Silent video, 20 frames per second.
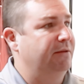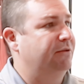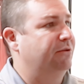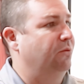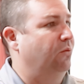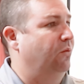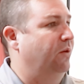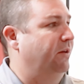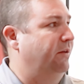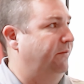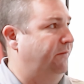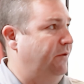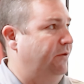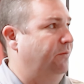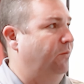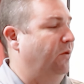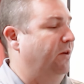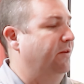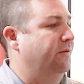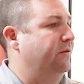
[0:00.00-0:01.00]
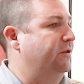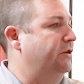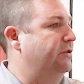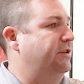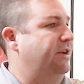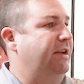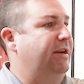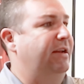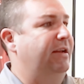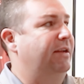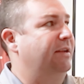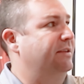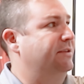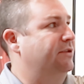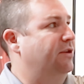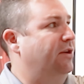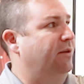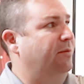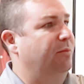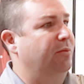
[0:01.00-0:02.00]
So wherever your data
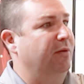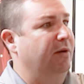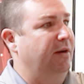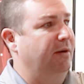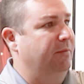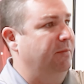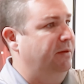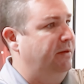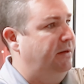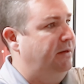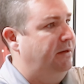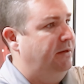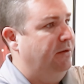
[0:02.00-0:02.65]
is, on-prem